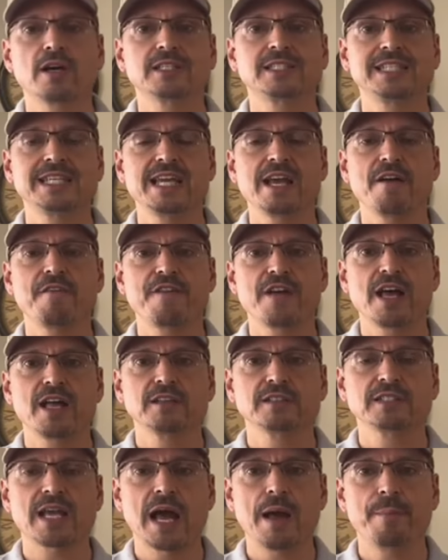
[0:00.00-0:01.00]

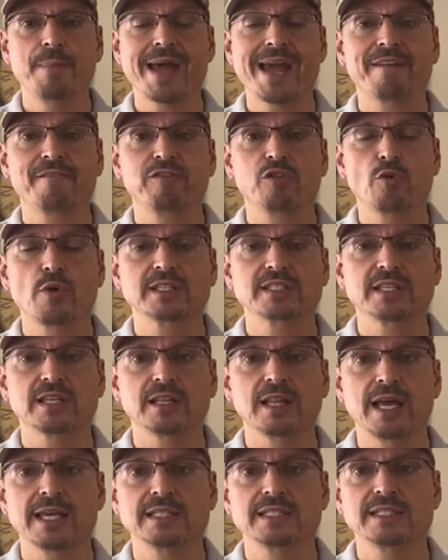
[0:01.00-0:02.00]
CFLs, compact fluorescent
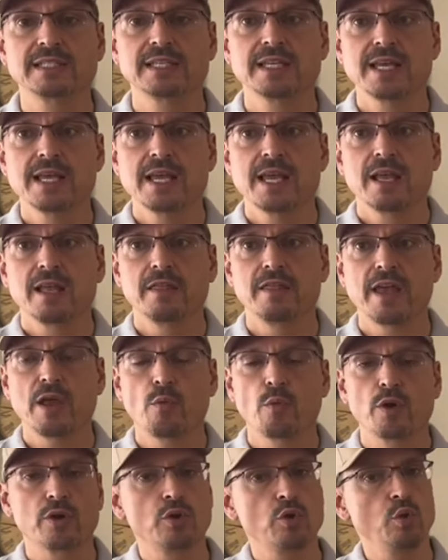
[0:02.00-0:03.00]
lights, they
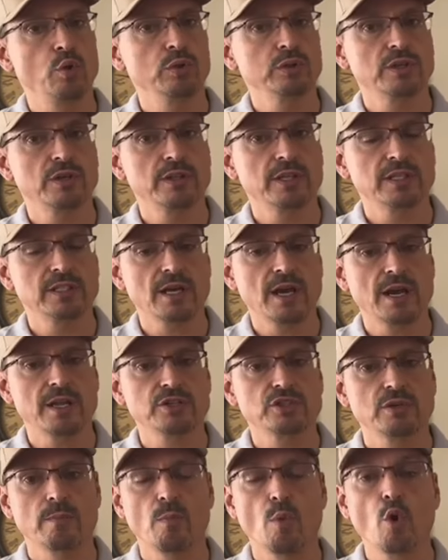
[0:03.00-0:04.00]
were cool to the
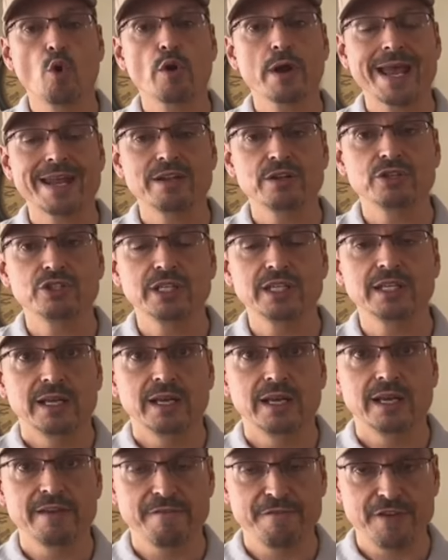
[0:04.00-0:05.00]
touch, more energy
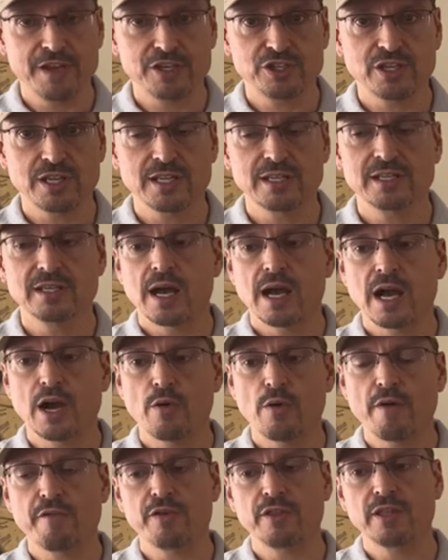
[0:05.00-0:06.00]
efficient.
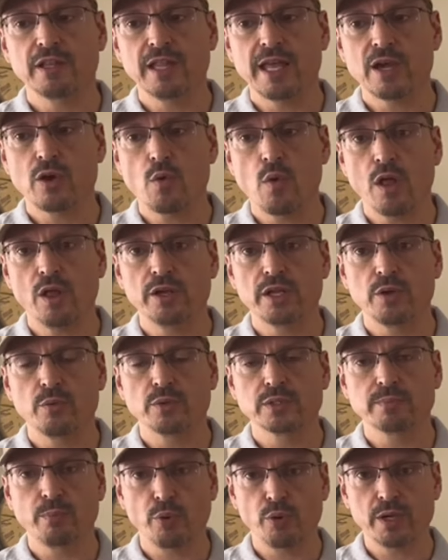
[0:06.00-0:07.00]
However, the light quality
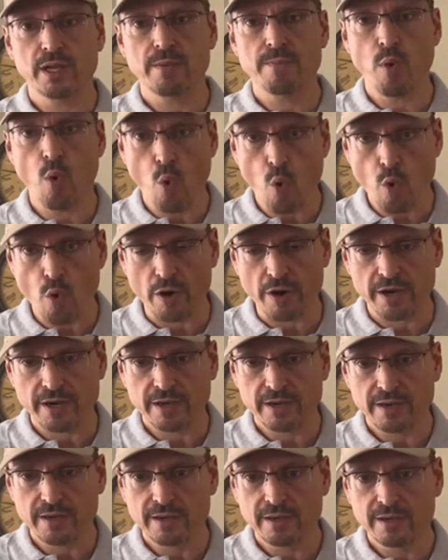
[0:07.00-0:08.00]
was pretty poor.
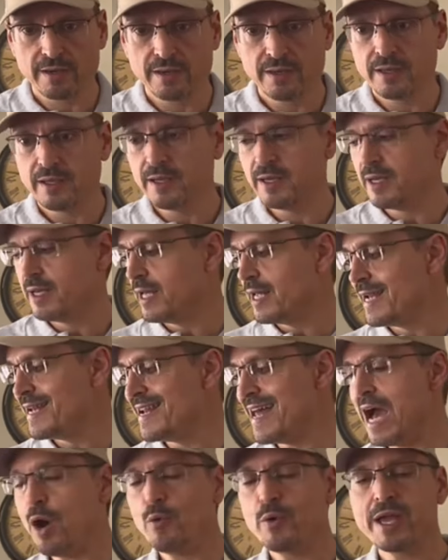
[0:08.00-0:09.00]

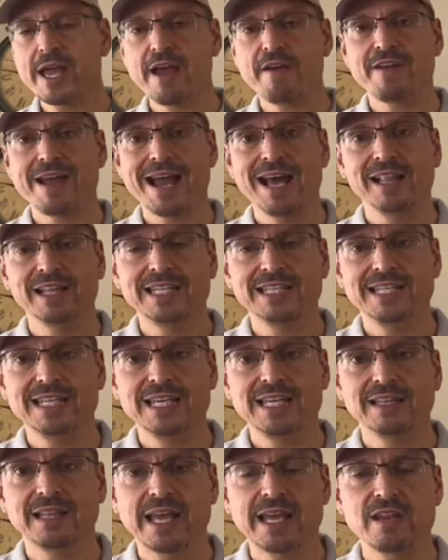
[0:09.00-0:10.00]
Now we have
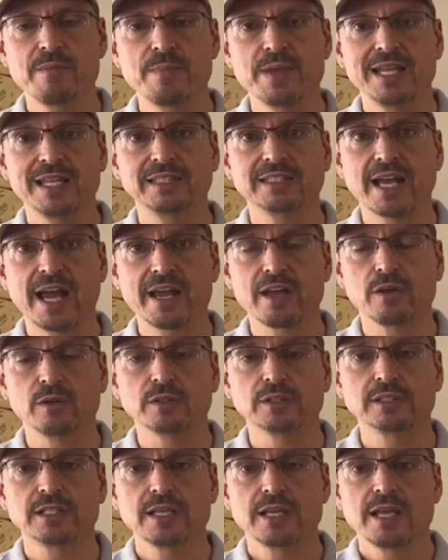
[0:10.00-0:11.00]
LED light emitting
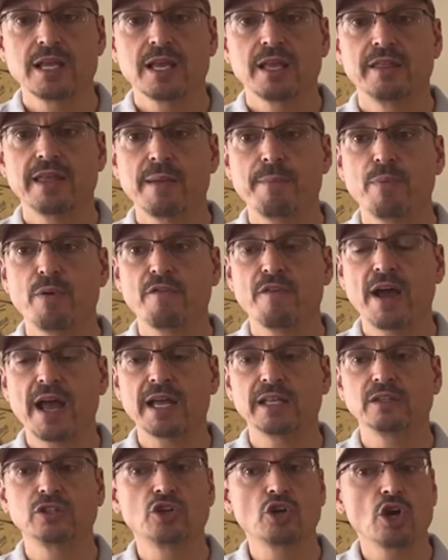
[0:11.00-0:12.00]
diodes. They
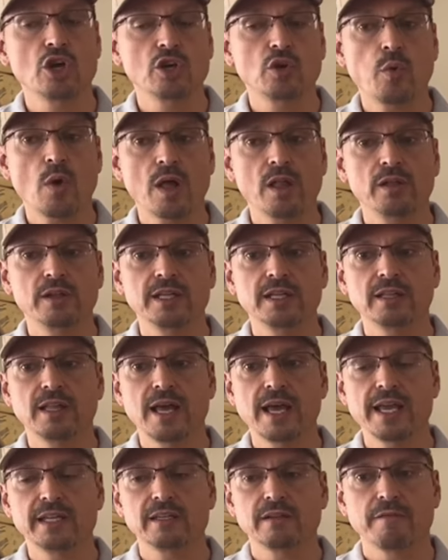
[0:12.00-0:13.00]
provide good quality
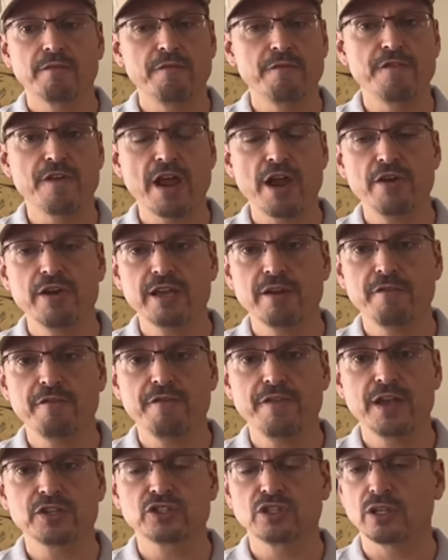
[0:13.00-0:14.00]
light, very
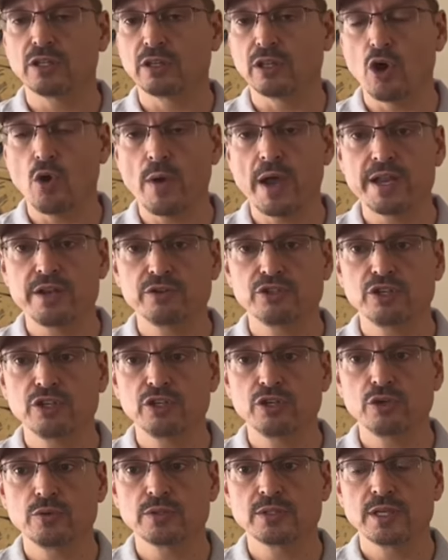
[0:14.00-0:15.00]
efficient, low energy
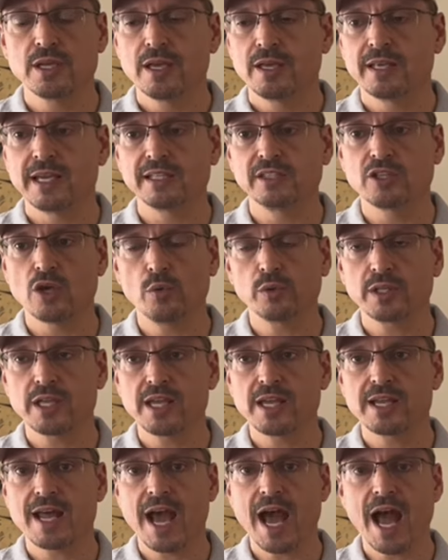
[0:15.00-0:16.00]
use. They don't
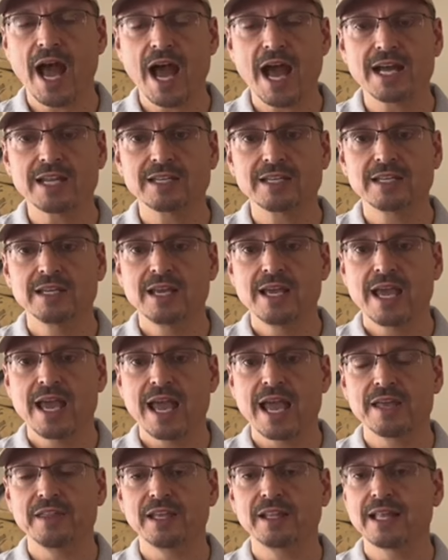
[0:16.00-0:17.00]
get hot
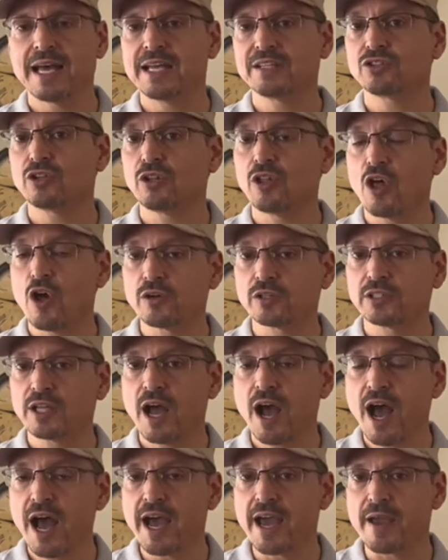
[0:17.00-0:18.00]
and they last a long
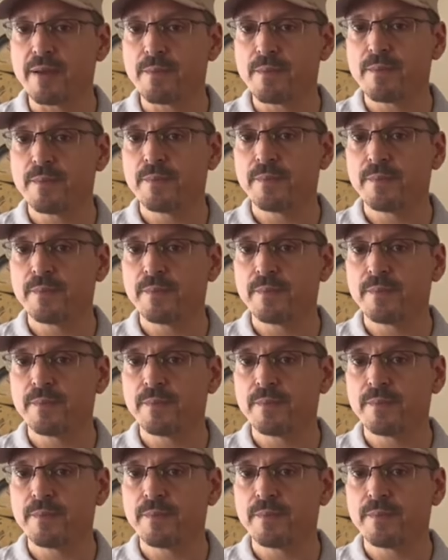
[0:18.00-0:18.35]
time.